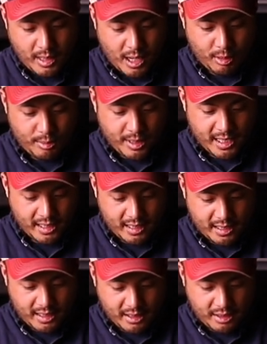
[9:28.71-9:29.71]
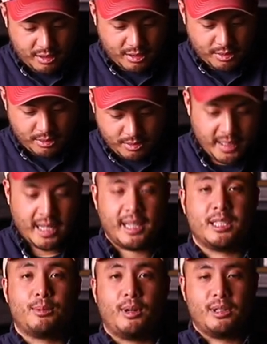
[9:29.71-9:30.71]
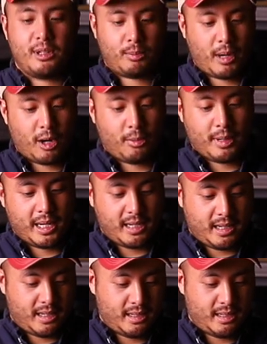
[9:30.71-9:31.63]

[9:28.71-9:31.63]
power bank in here too. Yeah, and that small little power bank.